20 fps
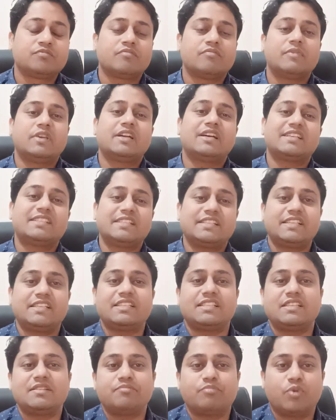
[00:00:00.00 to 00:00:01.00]
Because it
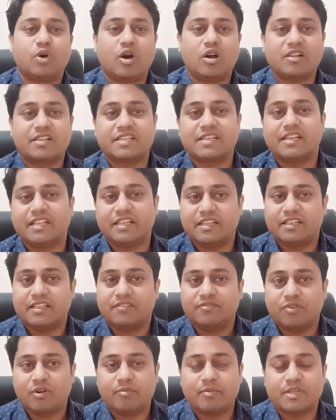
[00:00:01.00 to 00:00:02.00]
is important in
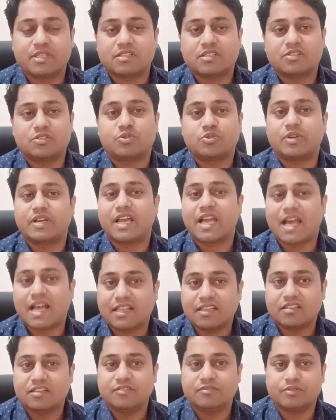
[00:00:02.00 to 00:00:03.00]
information to
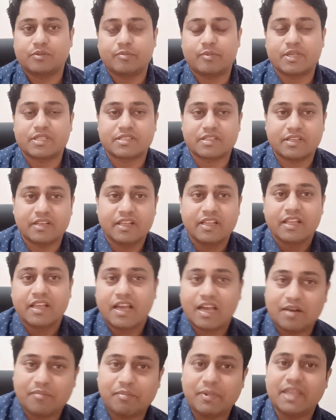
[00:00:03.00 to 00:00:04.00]
gather information
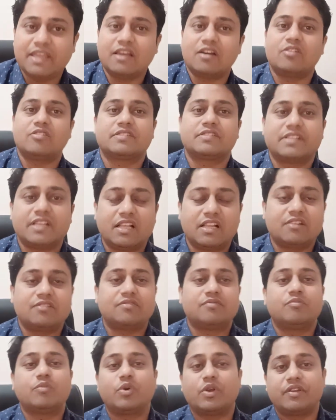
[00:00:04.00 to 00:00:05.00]
and make
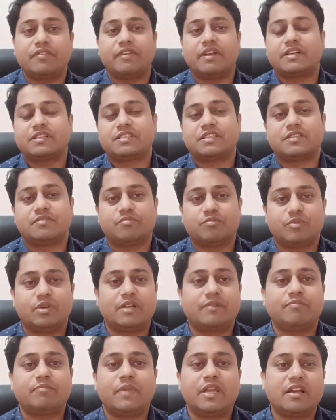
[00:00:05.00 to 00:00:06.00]
ourselves more effective,
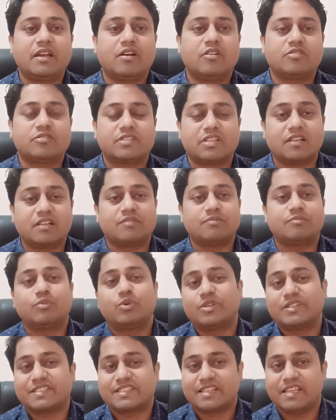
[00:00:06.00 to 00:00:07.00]
make ourselves
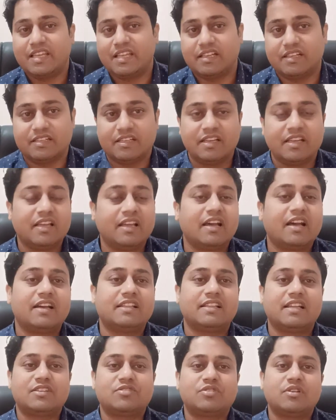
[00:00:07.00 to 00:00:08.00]
more skilled.
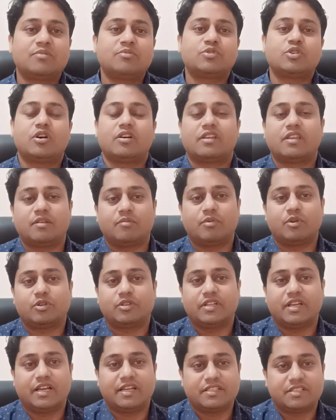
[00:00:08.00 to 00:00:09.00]
And that's what I'm talking about,
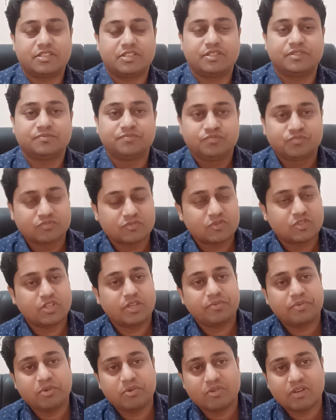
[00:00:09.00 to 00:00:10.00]
that. So
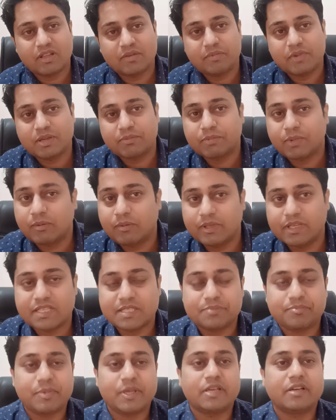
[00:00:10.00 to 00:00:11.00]
if you want to be a public
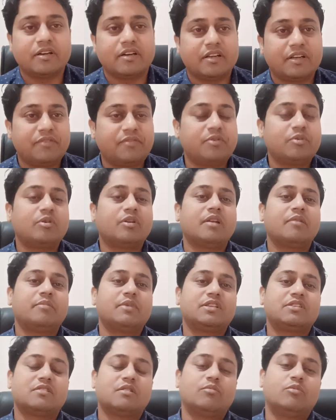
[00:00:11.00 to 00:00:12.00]
speaker, if you want to
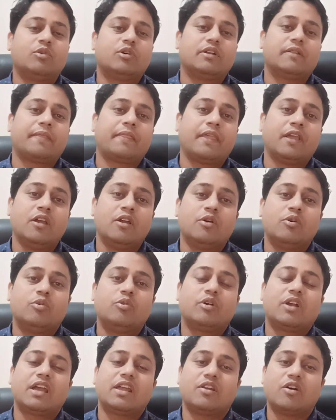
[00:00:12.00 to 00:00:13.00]
be someone
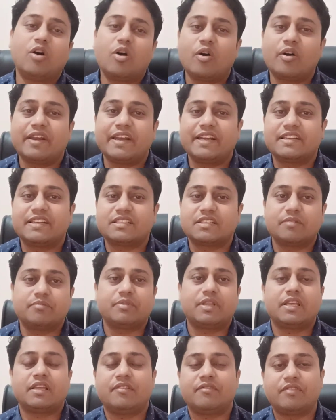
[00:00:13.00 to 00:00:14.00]
who can orate
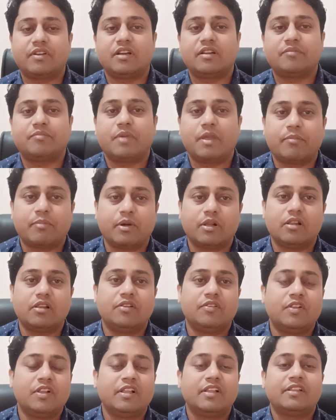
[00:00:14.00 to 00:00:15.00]
something in front of
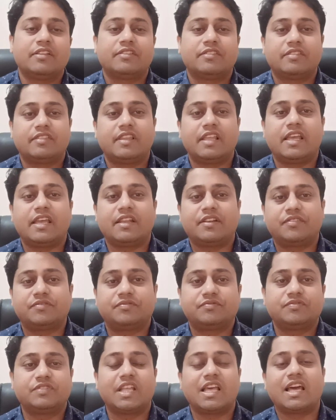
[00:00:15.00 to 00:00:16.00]
people, then
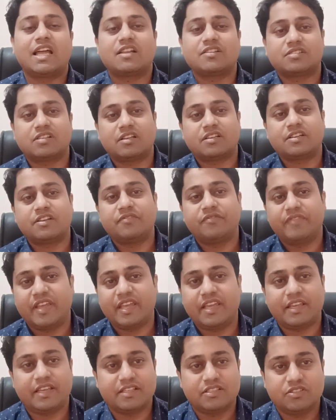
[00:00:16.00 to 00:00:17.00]
there are certain
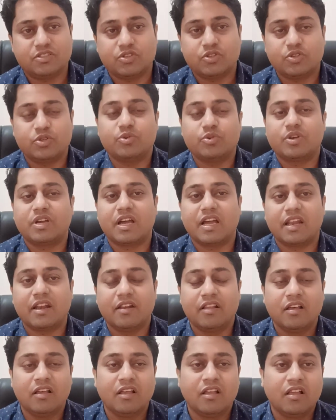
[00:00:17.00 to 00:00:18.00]
ways you
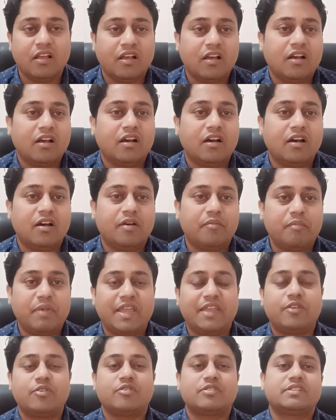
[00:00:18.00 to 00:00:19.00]
can
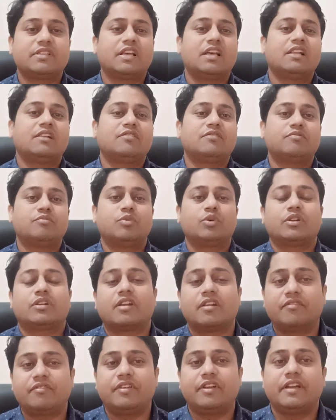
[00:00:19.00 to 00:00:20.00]
make yourself more
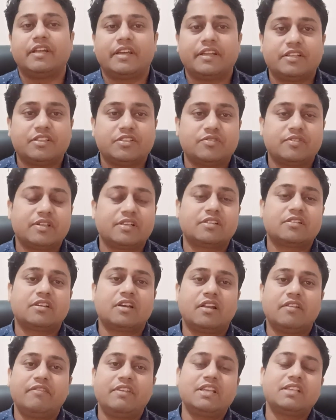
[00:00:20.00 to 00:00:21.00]
confident, because
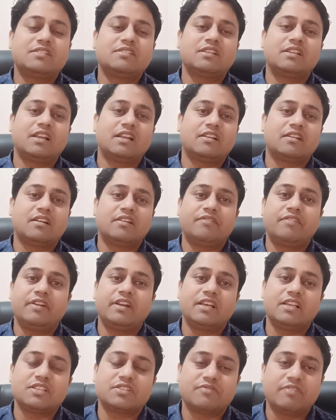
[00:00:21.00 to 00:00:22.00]
conviction and
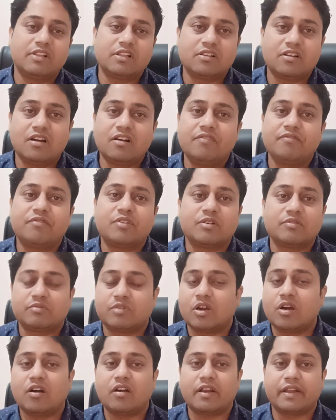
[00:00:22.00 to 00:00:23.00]
confidence will come from
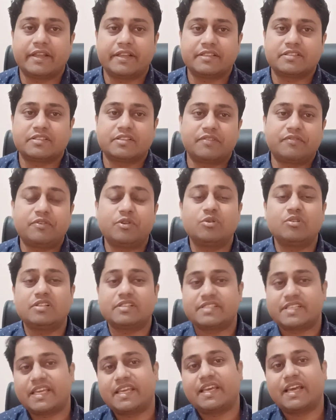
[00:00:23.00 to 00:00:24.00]
courage. If you
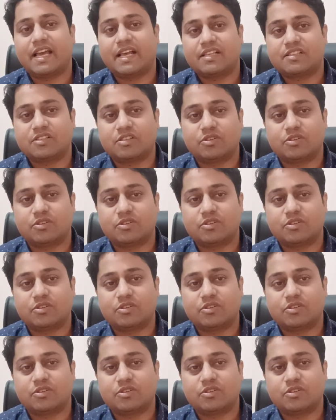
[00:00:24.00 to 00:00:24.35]
will take action